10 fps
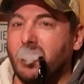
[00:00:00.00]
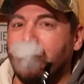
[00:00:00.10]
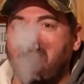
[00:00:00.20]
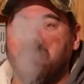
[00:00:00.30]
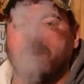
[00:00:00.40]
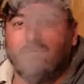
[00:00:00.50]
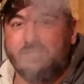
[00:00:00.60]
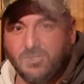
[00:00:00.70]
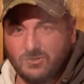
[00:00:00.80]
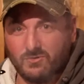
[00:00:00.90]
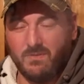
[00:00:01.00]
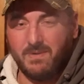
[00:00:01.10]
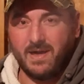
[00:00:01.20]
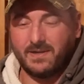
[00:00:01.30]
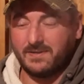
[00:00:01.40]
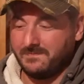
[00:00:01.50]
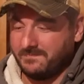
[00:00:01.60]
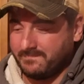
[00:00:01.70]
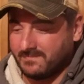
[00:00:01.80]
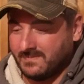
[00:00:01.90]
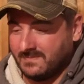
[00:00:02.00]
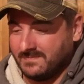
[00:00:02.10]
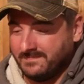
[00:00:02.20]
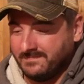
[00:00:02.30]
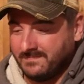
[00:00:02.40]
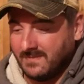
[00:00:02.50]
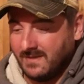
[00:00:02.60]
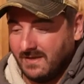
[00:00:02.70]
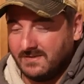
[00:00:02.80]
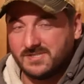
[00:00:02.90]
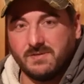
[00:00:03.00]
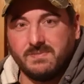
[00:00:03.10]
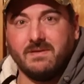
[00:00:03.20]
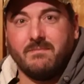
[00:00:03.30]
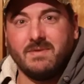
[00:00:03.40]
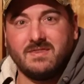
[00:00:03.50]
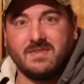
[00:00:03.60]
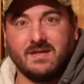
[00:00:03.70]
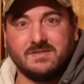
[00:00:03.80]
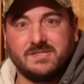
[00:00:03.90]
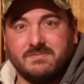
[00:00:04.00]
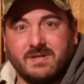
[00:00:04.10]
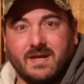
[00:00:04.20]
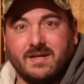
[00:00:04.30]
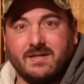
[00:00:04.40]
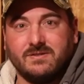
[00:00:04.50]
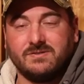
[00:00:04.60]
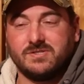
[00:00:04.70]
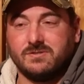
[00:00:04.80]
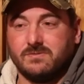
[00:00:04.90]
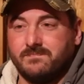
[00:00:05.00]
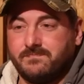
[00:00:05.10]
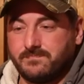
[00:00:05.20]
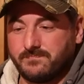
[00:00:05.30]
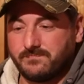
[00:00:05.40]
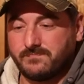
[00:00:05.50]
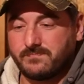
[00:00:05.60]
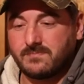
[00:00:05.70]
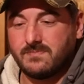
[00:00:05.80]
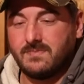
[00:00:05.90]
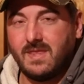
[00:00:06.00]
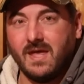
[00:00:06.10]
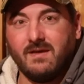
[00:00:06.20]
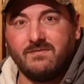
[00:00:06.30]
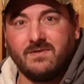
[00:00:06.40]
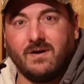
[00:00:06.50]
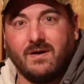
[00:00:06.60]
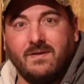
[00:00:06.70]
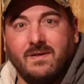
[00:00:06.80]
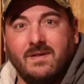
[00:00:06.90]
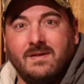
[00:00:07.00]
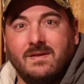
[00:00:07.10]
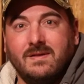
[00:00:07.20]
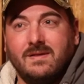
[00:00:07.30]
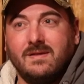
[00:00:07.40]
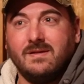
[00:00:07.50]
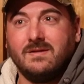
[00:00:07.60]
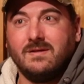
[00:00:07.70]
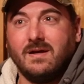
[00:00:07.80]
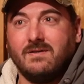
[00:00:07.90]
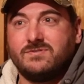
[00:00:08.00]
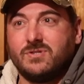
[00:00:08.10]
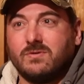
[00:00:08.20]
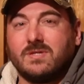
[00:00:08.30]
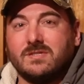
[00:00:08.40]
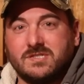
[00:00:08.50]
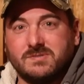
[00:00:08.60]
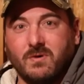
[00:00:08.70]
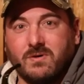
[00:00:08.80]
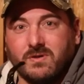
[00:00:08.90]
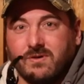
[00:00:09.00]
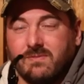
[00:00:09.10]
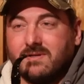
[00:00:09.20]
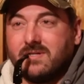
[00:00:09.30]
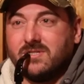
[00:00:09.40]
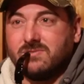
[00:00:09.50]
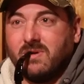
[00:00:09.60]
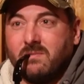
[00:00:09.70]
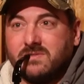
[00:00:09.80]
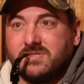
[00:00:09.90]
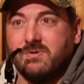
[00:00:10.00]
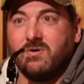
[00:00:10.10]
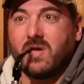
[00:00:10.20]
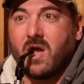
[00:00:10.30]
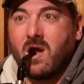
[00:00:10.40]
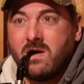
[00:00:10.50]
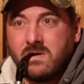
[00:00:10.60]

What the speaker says: However, there is a drawback. And this could be a me thing. It's something I got to get used to. And I've choked on the smoke a little bit. Because when I'm smoking.